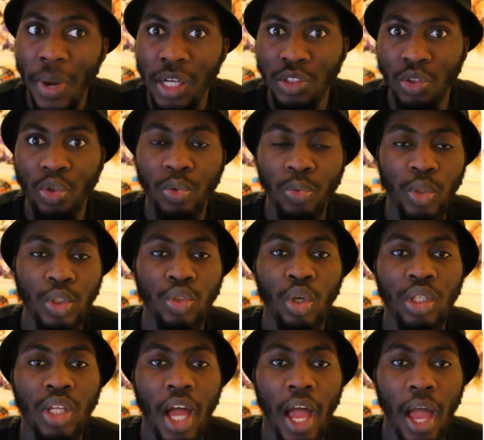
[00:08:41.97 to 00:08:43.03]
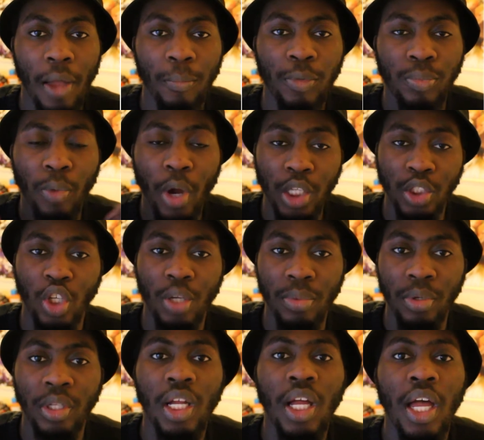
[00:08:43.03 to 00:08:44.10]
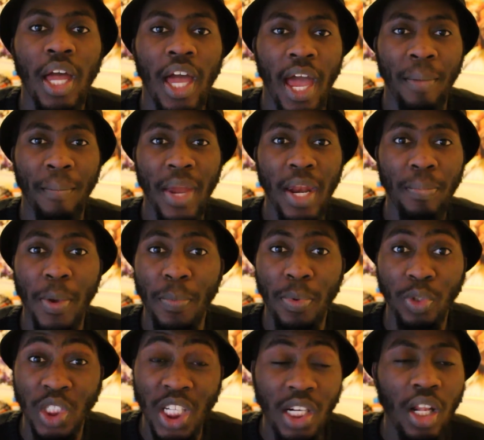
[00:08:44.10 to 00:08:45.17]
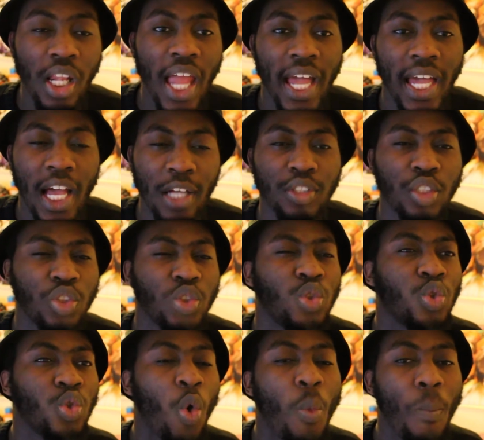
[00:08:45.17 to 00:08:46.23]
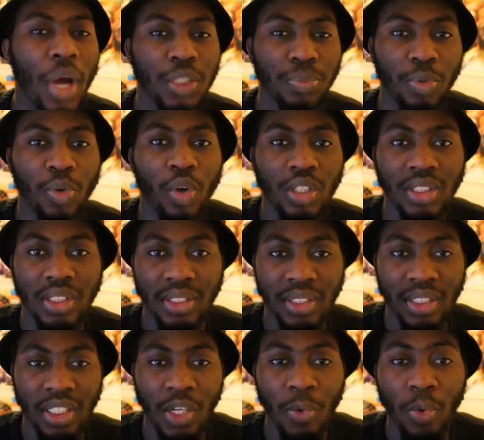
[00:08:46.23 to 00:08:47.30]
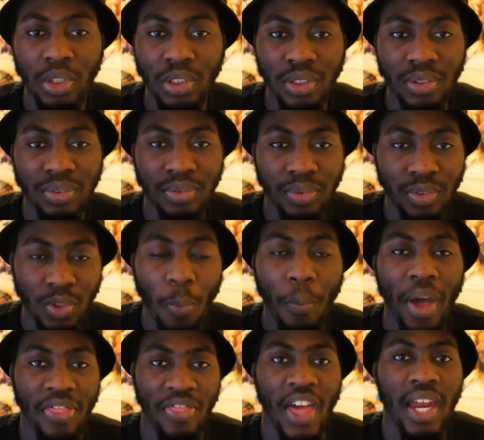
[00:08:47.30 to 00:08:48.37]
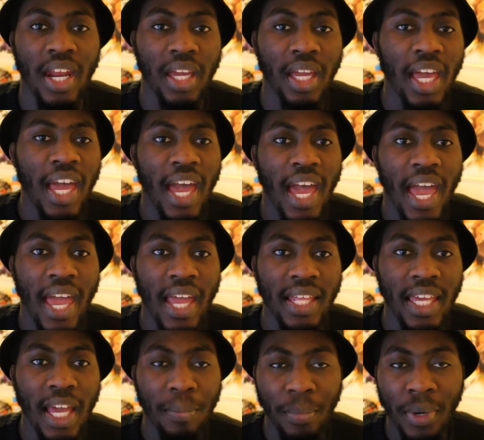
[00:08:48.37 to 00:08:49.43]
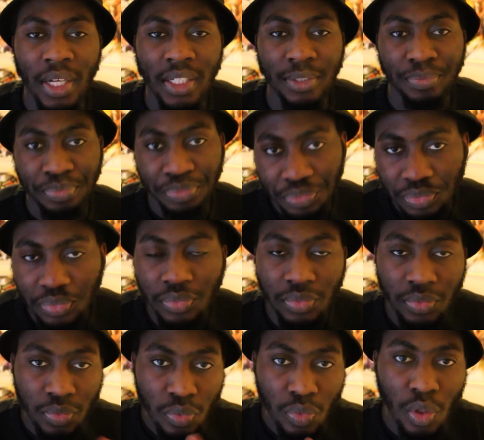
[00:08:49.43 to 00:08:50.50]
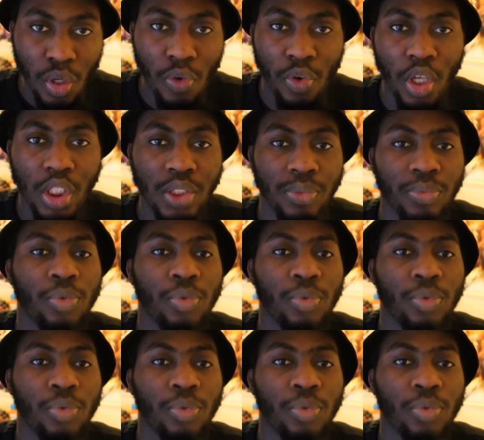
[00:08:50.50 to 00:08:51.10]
so it was more enjoyable. And many people didn't like Kazuya so much because he was so pathetic. And yeah, but because